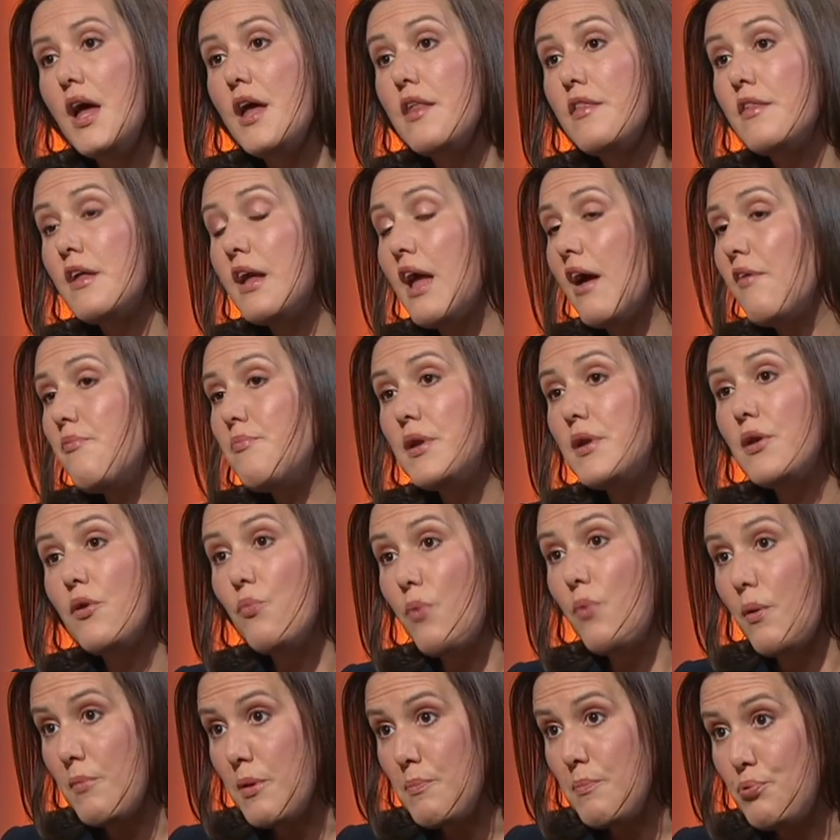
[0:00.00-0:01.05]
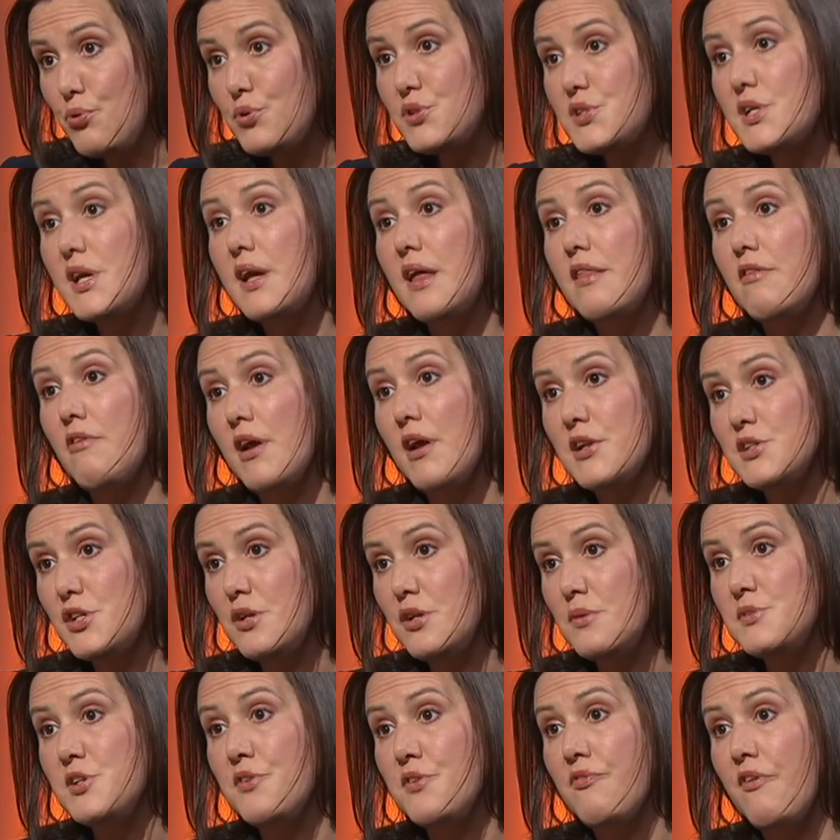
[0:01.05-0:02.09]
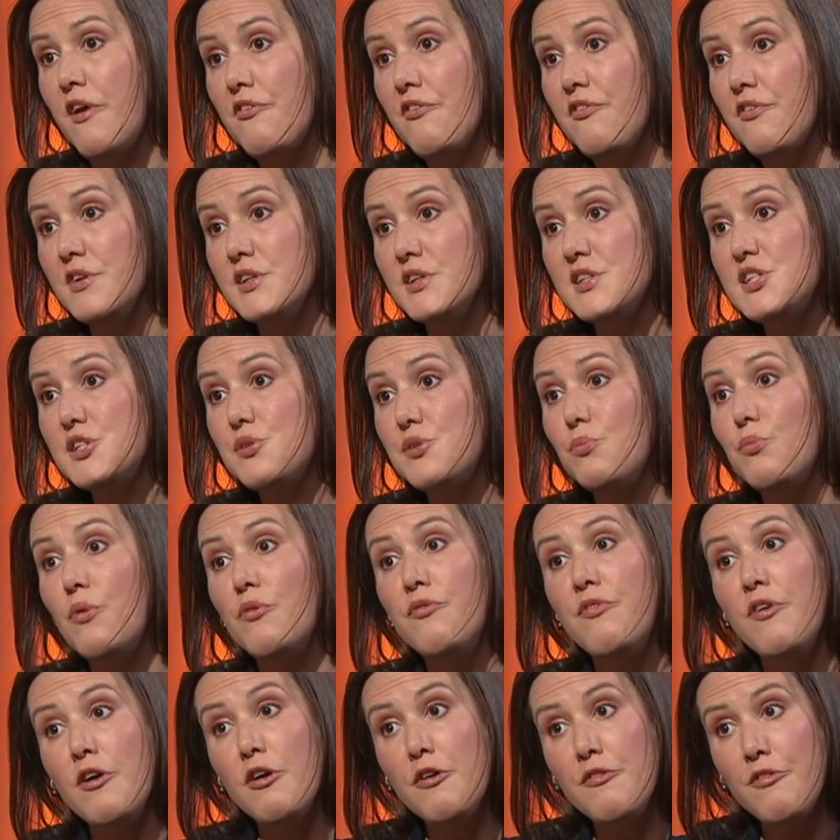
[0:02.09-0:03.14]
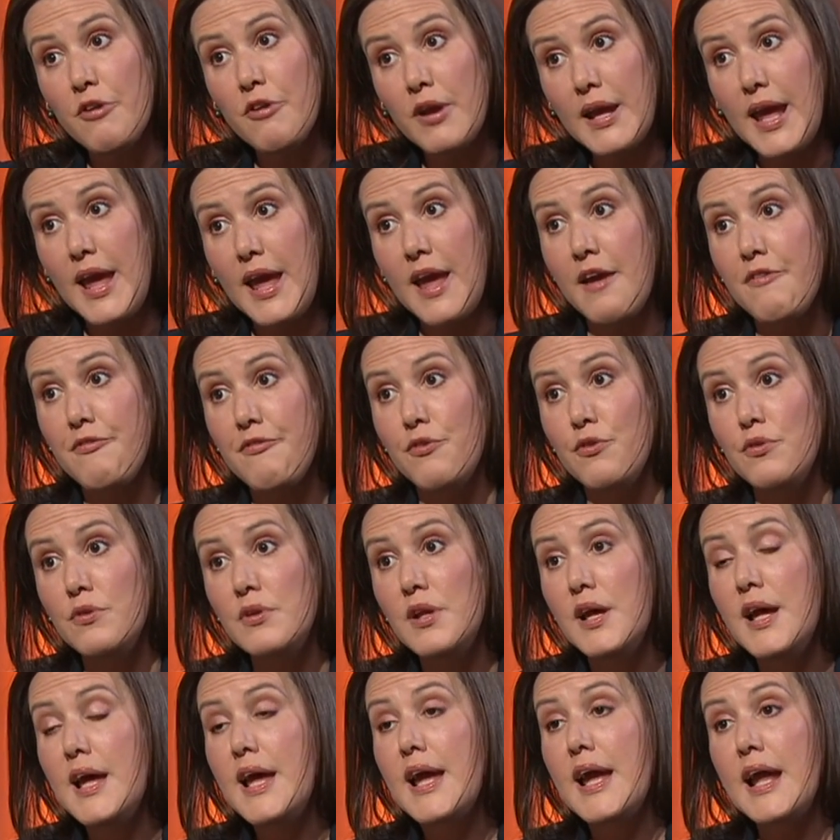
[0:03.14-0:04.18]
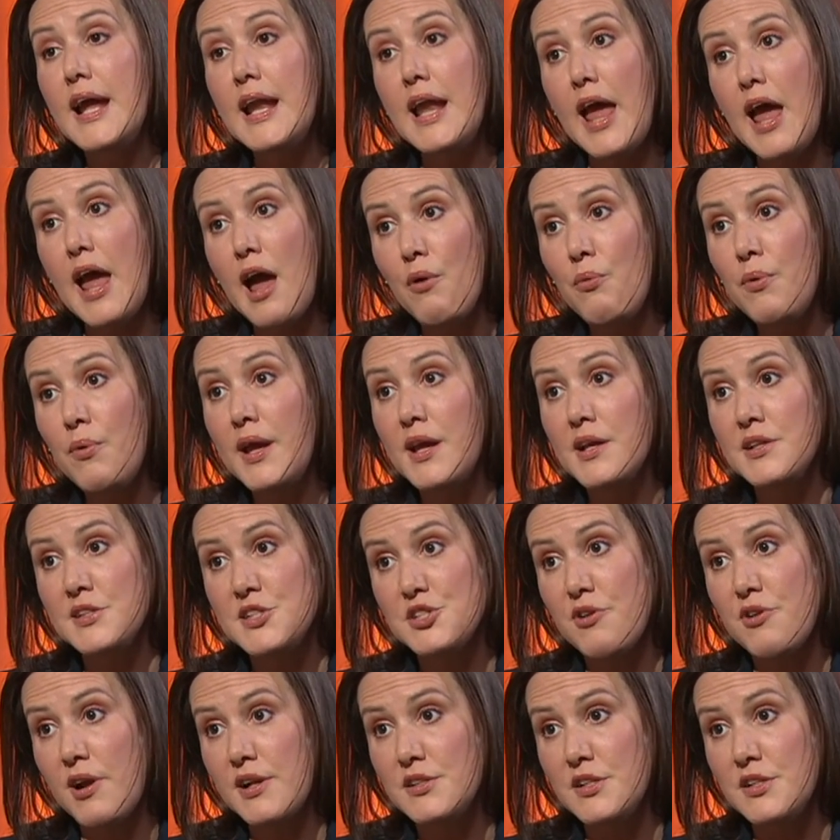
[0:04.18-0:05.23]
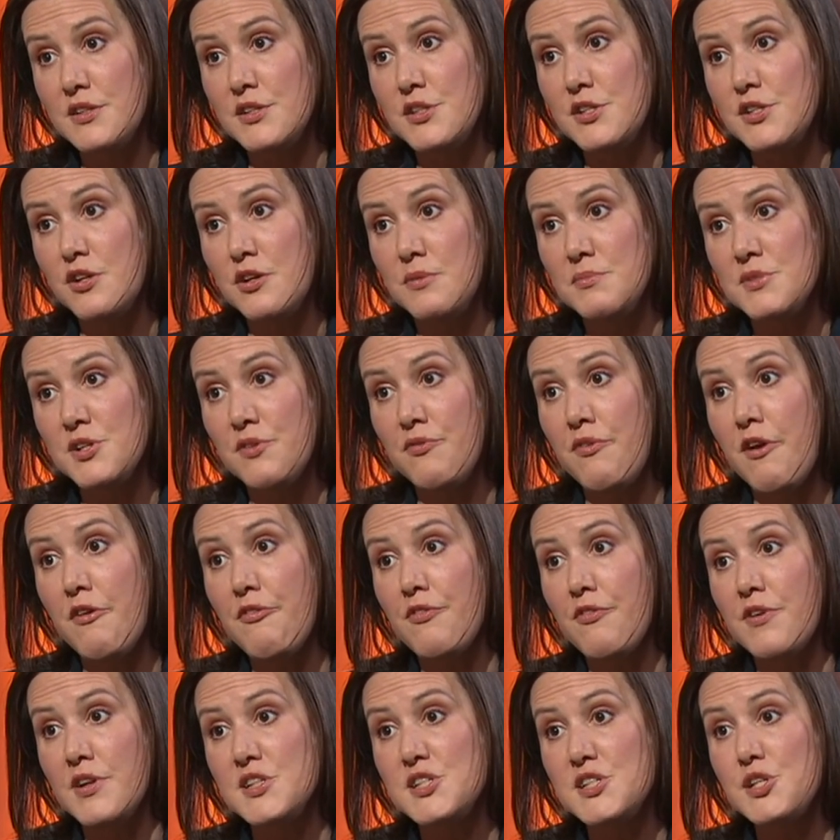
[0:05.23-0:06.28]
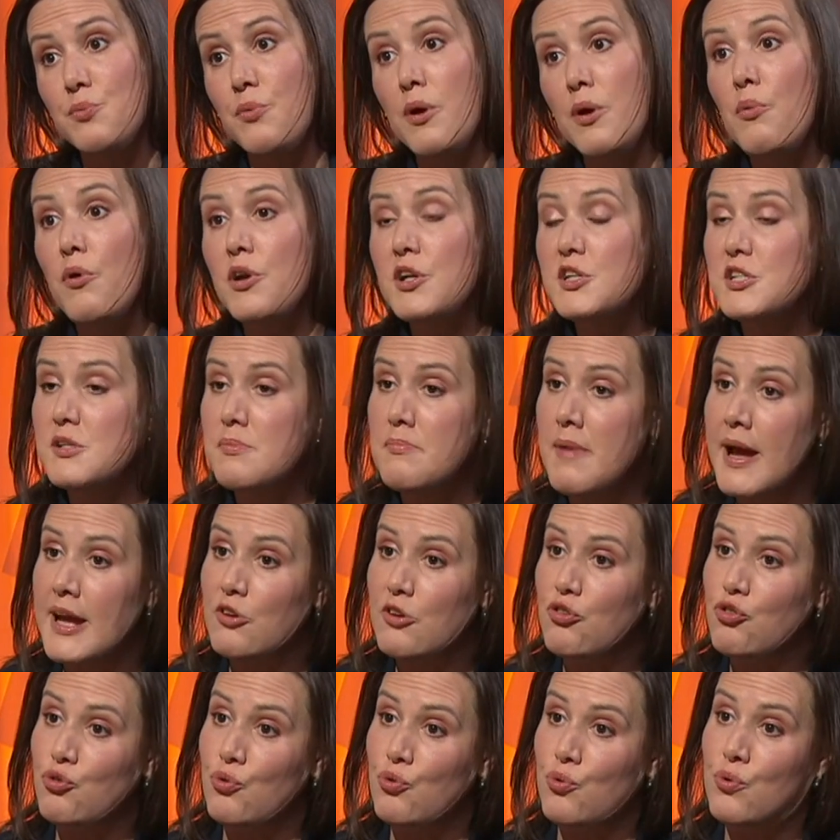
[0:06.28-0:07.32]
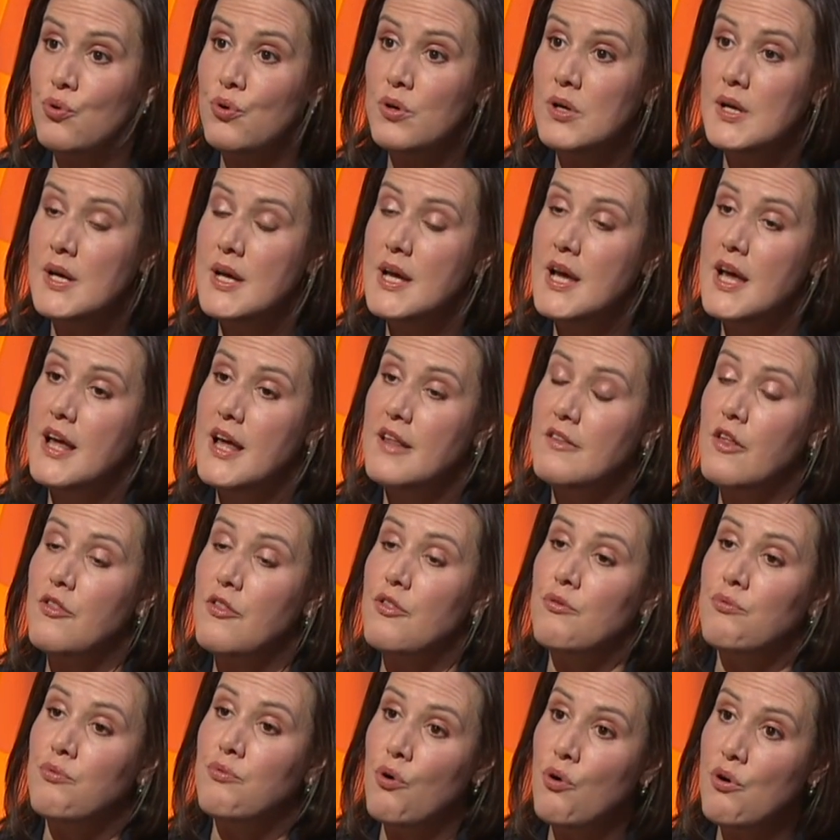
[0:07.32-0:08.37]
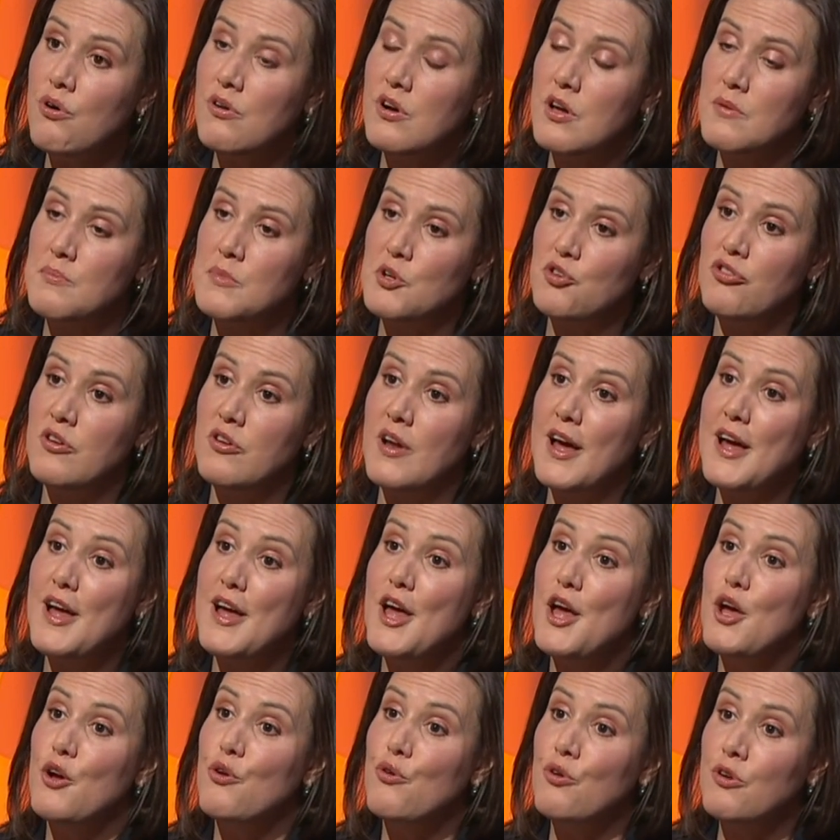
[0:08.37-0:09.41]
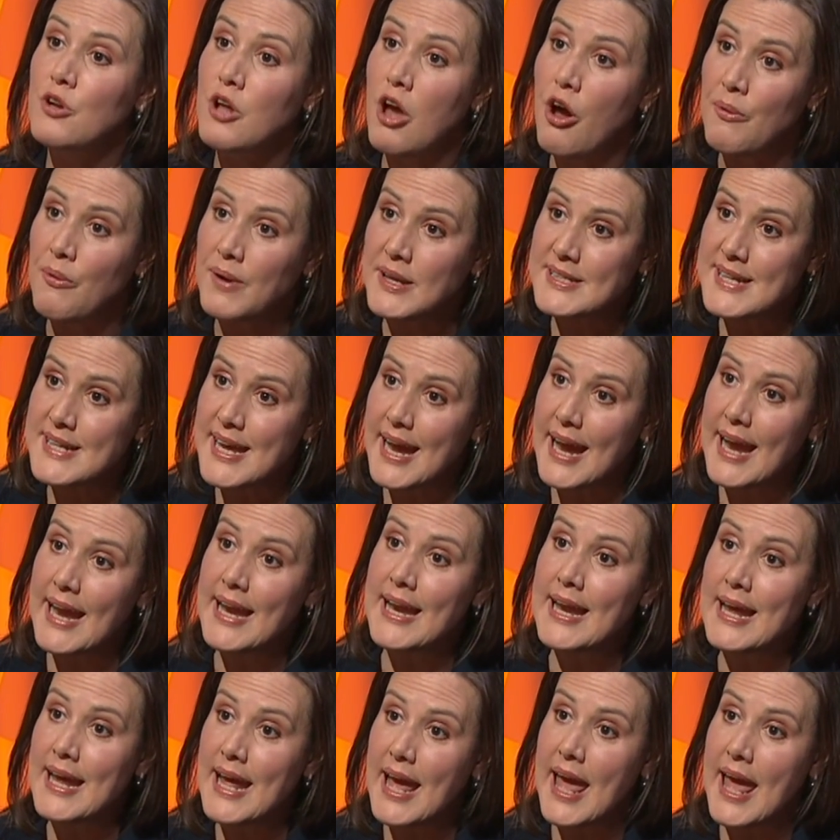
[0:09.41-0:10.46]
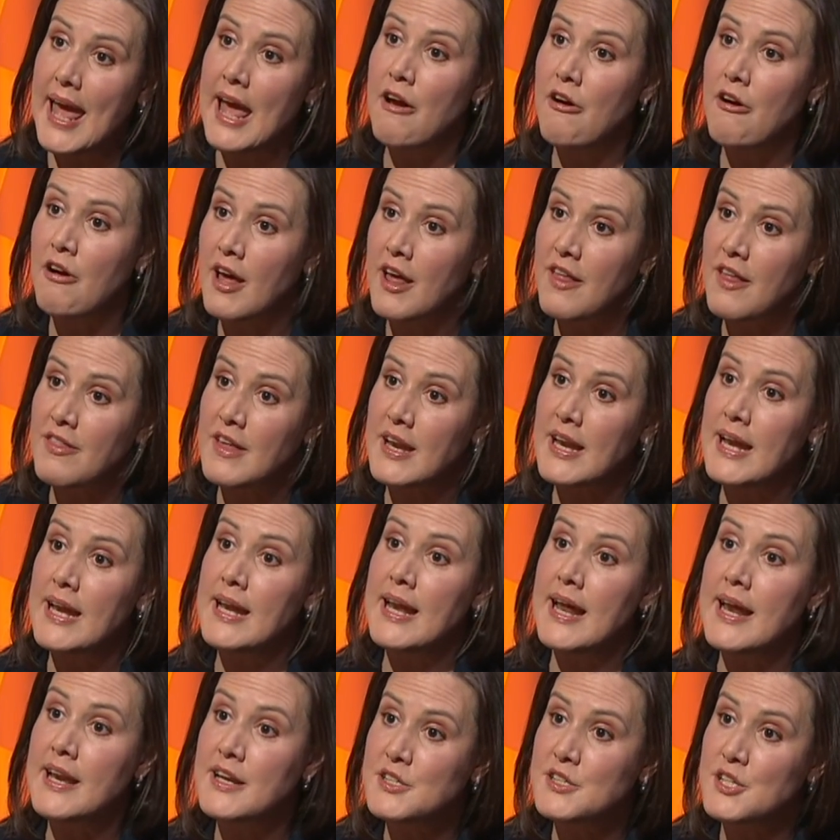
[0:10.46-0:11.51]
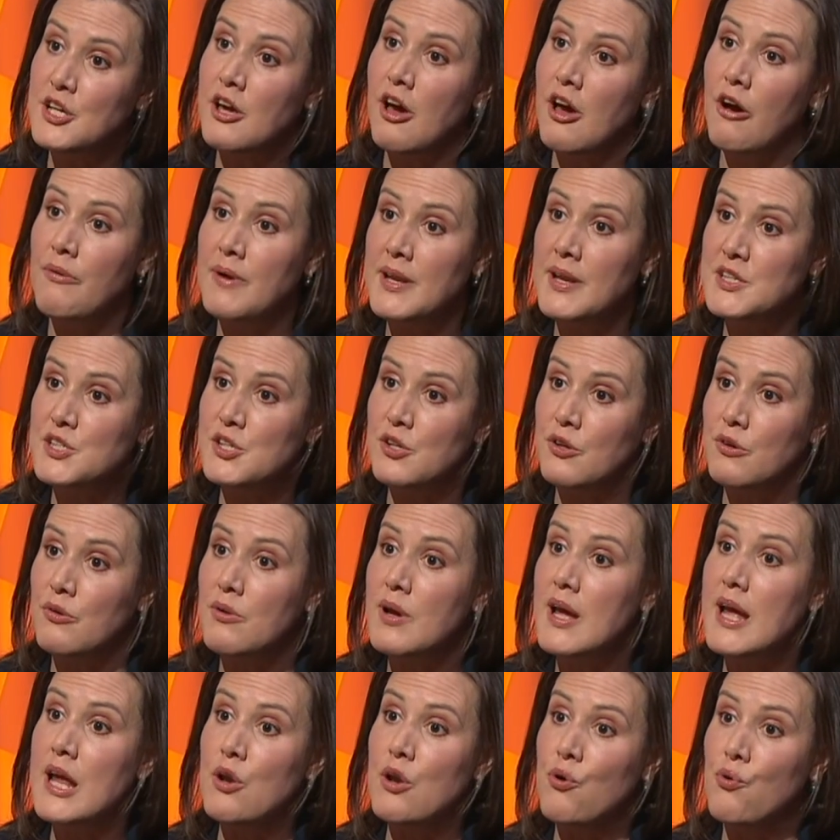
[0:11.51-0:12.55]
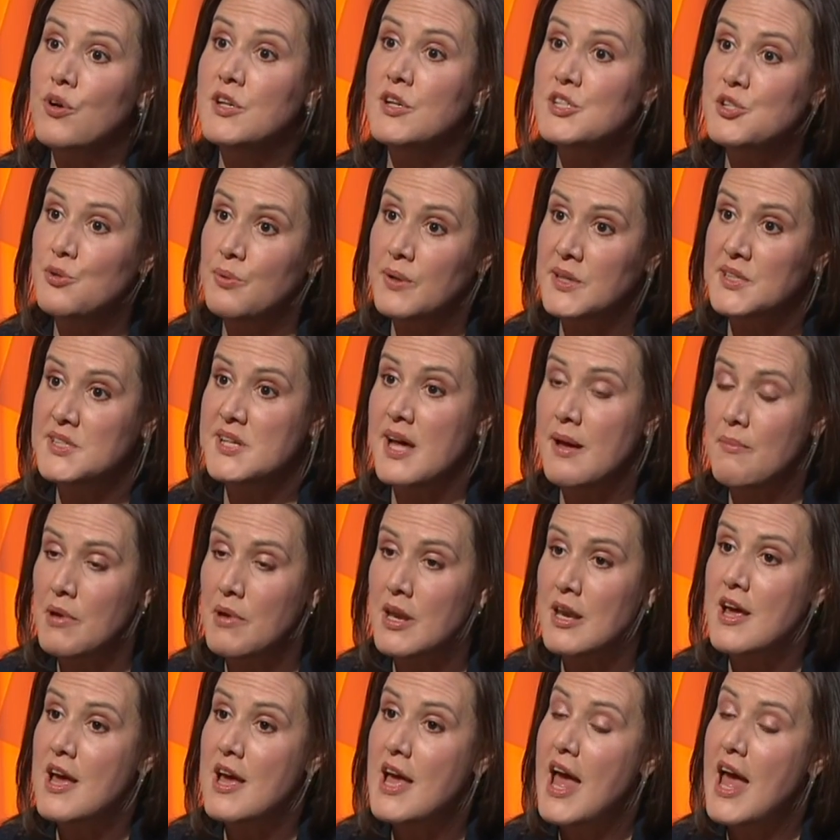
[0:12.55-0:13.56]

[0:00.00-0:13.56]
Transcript: The government, when we put together our terms of reference, were very, very careful in how we constructed the terms of reference. We wanted to make sure that the Royal Commissioner could go into any area that he needed to go into in order to examine